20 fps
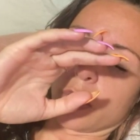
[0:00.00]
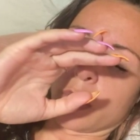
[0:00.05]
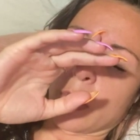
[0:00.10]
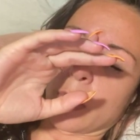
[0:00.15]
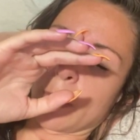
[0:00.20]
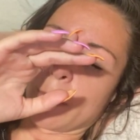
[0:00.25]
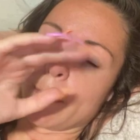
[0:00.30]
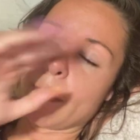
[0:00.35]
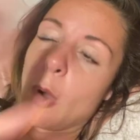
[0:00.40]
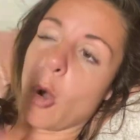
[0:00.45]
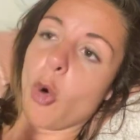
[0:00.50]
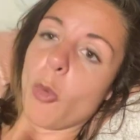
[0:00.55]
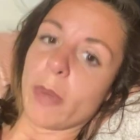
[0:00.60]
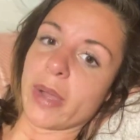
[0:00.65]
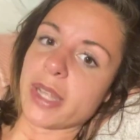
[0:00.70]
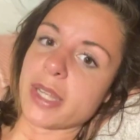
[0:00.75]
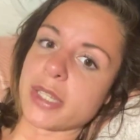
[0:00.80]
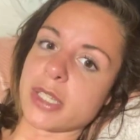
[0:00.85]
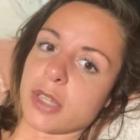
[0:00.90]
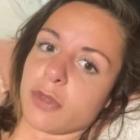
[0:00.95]

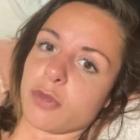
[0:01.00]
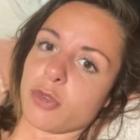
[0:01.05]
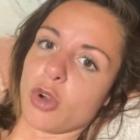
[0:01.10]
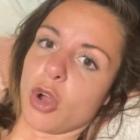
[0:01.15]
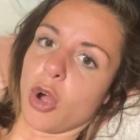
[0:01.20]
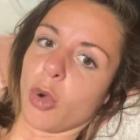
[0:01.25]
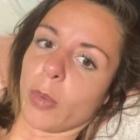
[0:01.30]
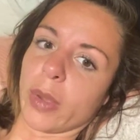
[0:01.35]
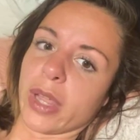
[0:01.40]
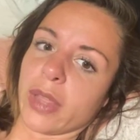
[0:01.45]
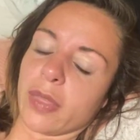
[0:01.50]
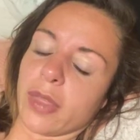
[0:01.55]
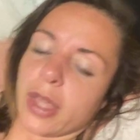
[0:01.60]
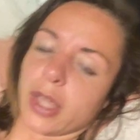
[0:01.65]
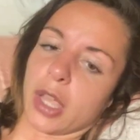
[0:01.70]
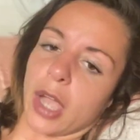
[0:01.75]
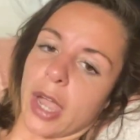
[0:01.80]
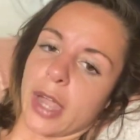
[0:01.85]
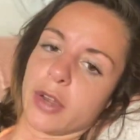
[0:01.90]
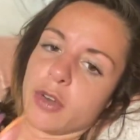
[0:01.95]
moments of knowing,
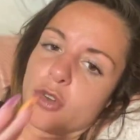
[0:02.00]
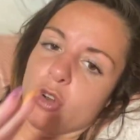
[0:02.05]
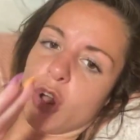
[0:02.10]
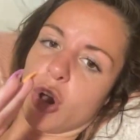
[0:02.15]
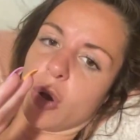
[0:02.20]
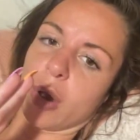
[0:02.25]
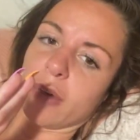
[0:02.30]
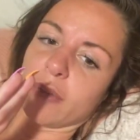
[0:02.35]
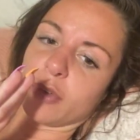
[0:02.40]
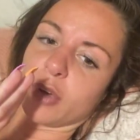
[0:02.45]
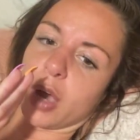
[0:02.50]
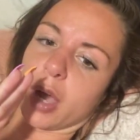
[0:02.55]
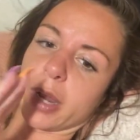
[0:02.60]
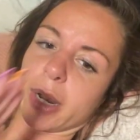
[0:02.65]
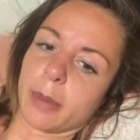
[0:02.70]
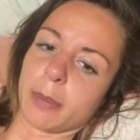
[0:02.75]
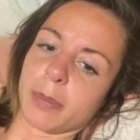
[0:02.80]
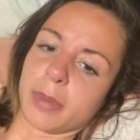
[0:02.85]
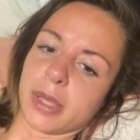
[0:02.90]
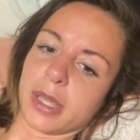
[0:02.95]
like, I know I've got
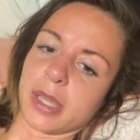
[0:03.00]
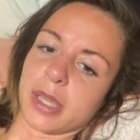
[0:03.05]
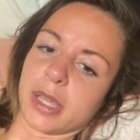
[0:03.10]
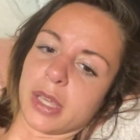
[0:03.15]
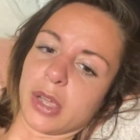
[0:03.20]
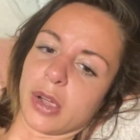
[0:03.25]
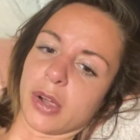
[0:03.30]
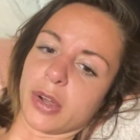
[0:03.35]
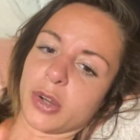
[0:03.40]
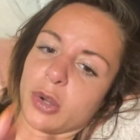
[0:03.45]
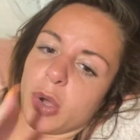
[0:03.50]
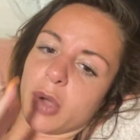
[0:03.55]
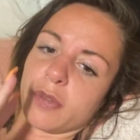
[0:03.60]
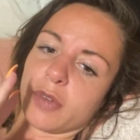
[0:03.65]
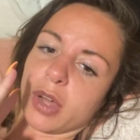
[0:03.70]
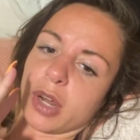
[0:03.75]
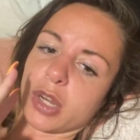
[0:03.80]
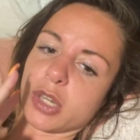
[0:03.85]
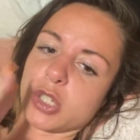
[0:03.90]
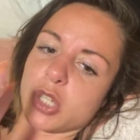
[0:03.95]
to be here. I know
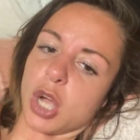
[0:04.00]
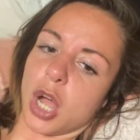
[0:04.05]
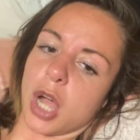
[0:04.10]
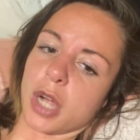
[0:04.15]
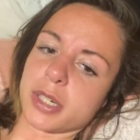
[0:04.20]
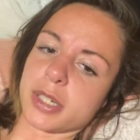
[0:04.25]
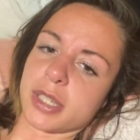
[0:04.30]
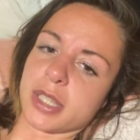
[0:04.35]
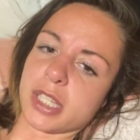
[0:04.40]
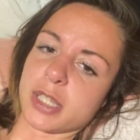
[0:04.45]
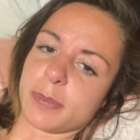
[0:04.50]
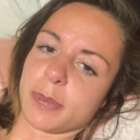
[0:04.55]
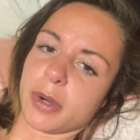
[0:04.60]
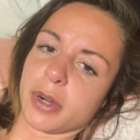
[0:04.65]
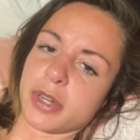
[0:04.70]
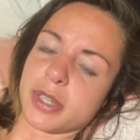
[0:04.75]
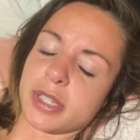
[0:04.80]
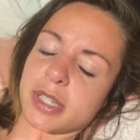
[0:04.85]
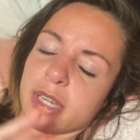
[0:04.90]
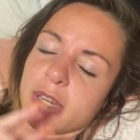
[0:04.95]
I've got to talk to this
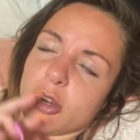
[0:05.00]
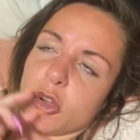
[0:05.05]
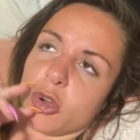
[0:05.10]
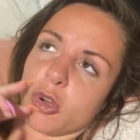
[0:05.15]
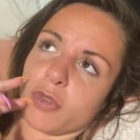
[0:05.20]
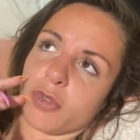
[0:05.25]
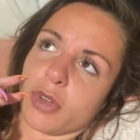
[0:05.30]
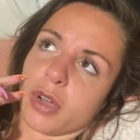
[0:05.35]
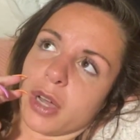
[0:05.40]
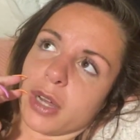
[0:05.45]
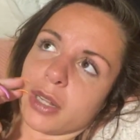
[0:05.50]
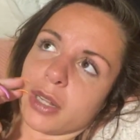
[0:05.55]
person. I know I've got to